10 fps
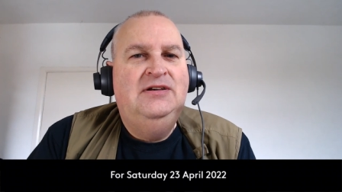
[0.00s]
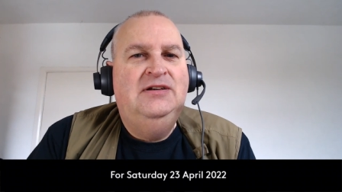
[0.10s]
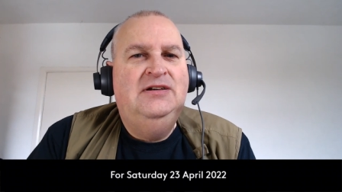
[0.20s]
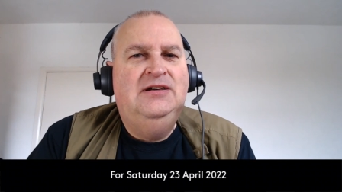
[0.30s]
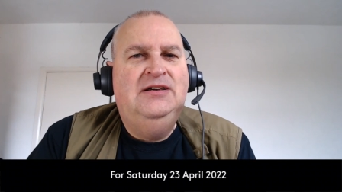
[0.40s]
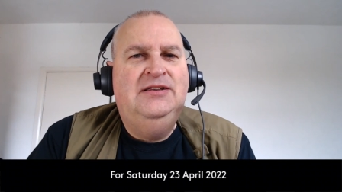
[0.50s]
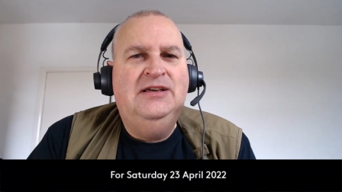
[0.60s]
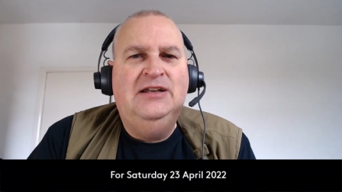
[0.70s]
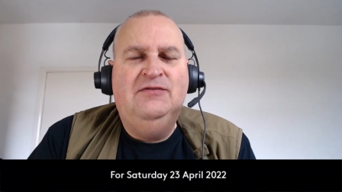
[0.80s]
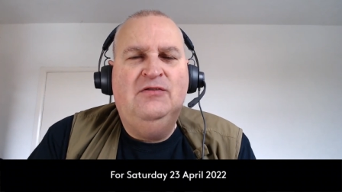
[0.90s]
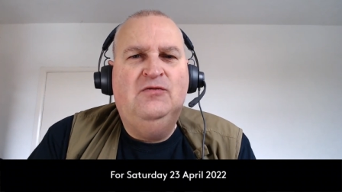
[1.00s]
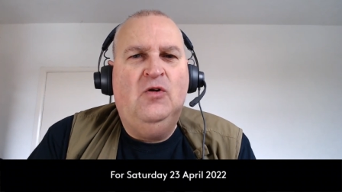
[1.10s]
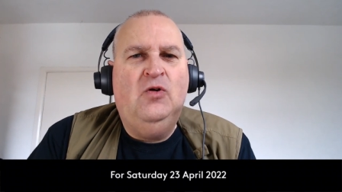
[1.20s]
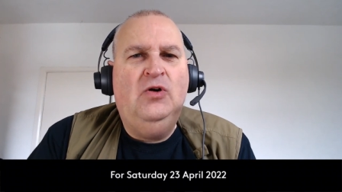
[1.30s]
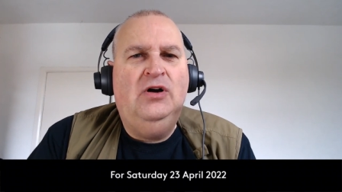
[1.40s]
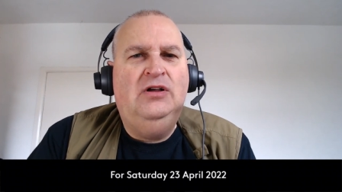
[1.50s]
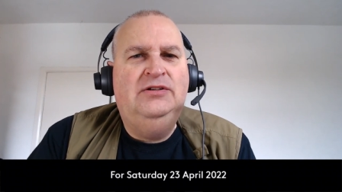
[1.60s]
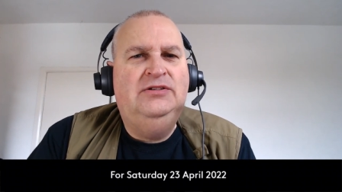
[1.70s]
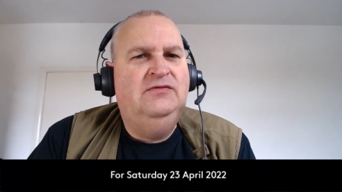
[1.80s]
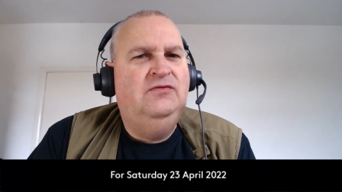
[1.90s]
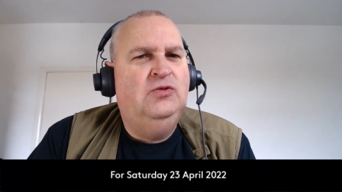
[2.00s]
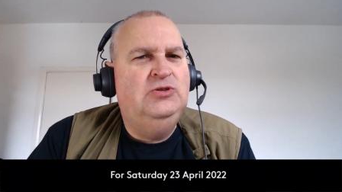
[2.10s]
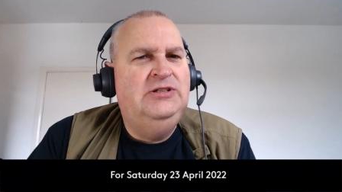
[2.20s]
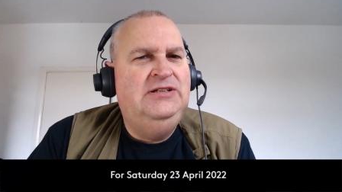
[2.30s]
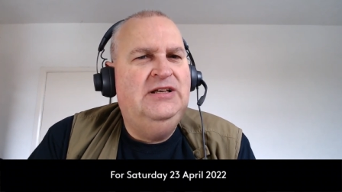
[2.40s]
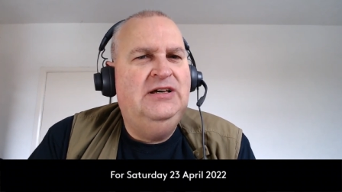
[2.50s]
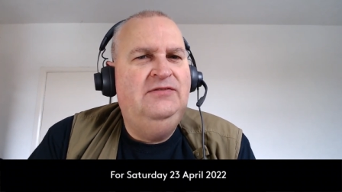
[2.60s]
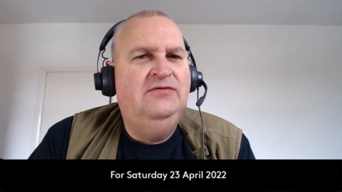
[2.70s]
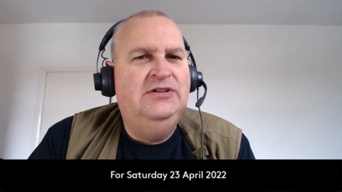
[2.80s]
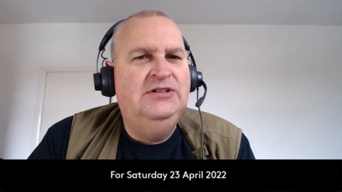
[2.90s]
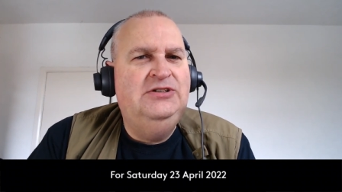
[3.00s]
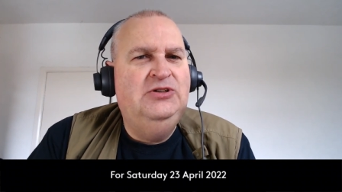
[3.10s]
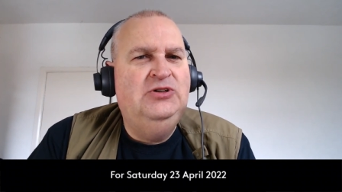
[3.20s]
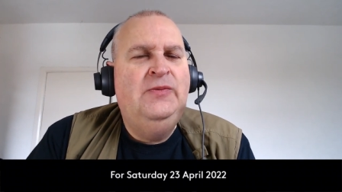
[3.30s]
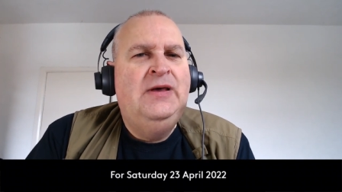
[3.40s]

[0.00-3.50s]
Uh, I think I did for four 49 for a year.